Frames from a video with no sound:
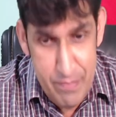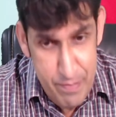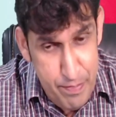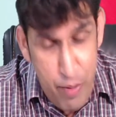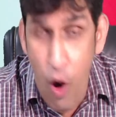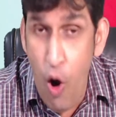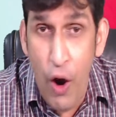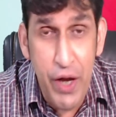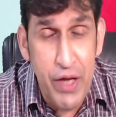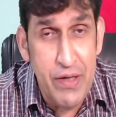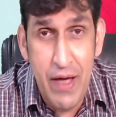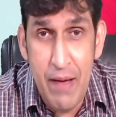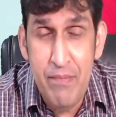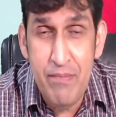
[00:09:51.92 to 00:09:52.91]
point
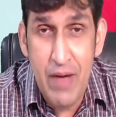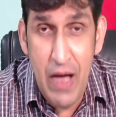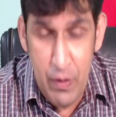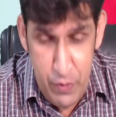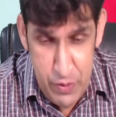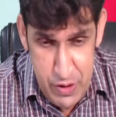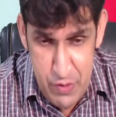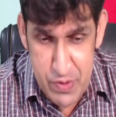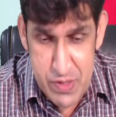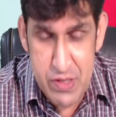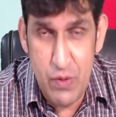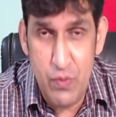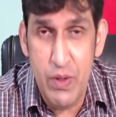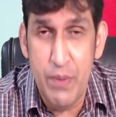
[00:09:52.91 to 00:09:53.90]
them, I will use
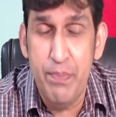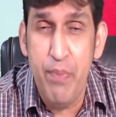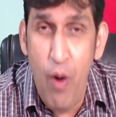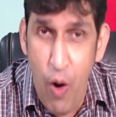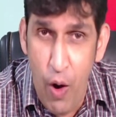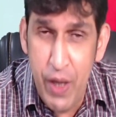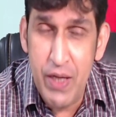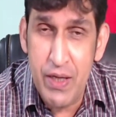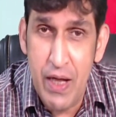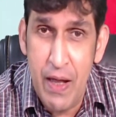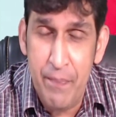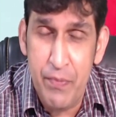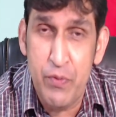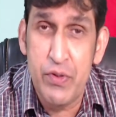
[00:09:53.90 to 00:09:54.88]
the word point
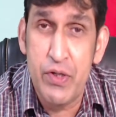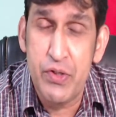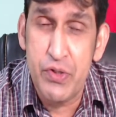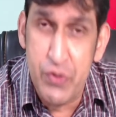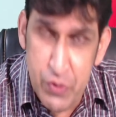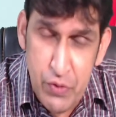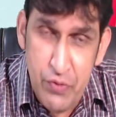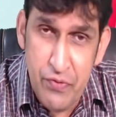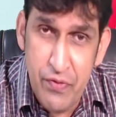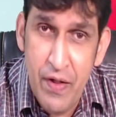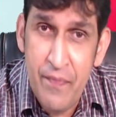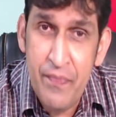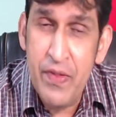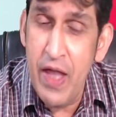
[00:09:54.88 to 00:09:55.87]
them, to the truth.
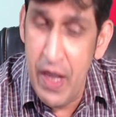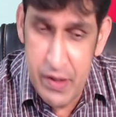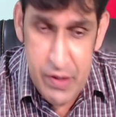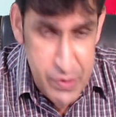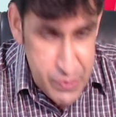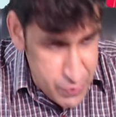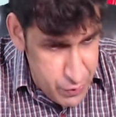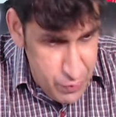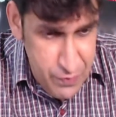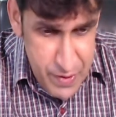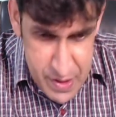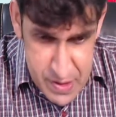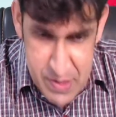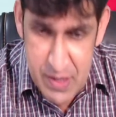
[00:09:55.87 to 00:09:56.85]
And the truth
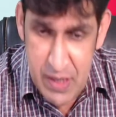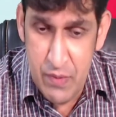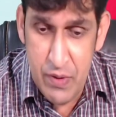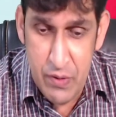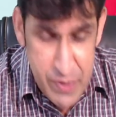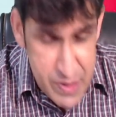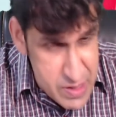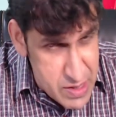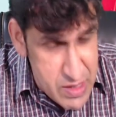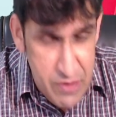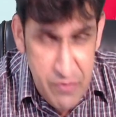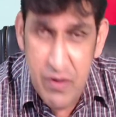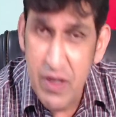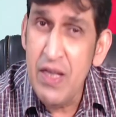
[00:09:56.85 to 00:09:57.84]
is they will
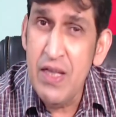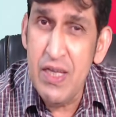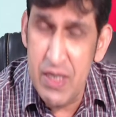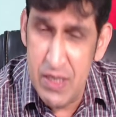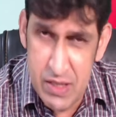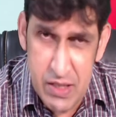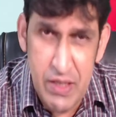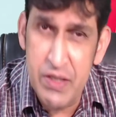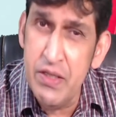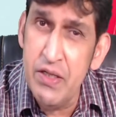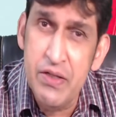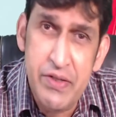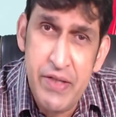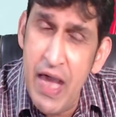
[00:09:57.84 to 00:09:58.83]
receive
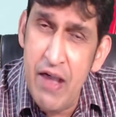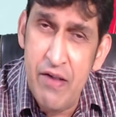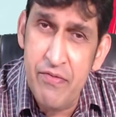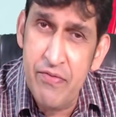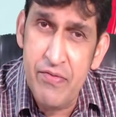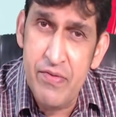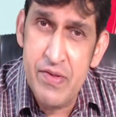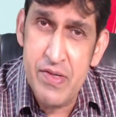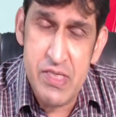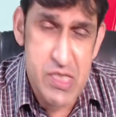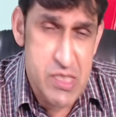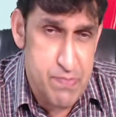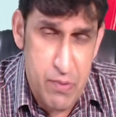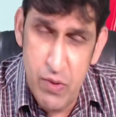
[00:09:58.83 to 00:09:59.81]
eternal death,
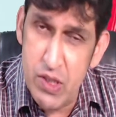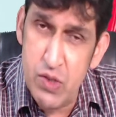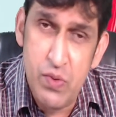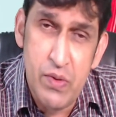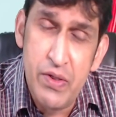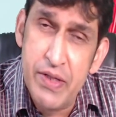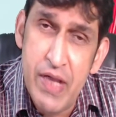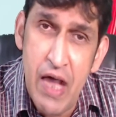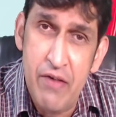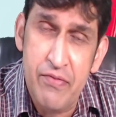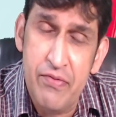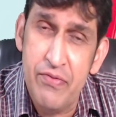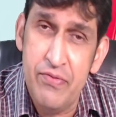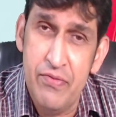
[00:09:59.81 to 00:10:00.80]
spiritual
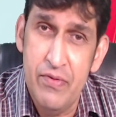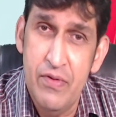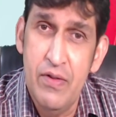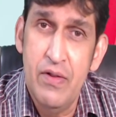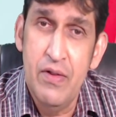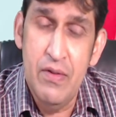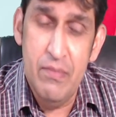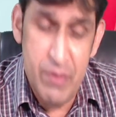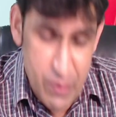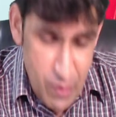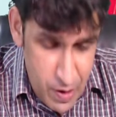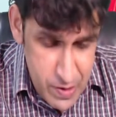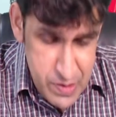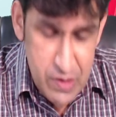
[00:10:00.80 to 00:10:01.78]
death,
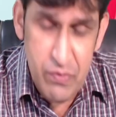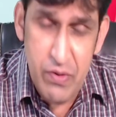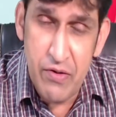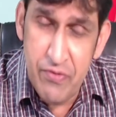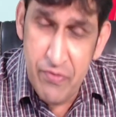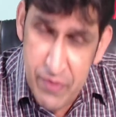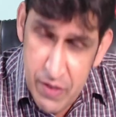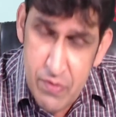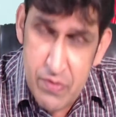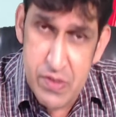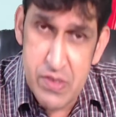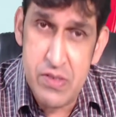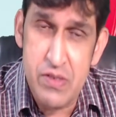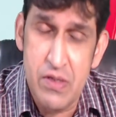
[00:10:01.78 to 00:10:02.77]
because they
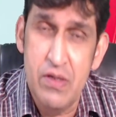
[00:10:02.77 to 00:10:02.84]
refuse